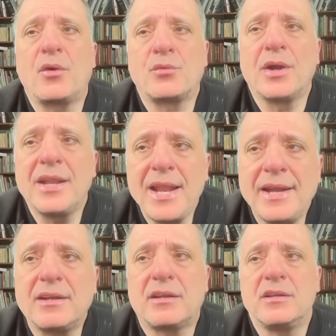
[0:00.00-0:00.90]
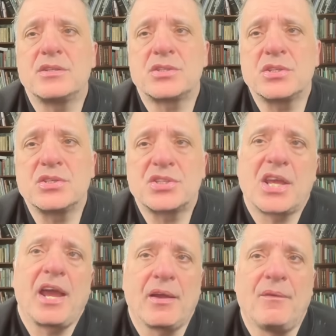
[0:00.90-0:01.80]
relentless
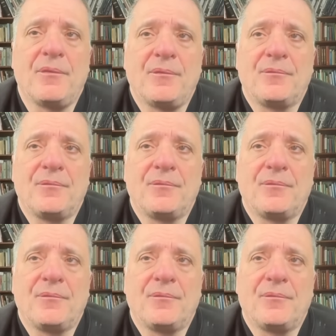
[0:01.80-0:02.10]
scale.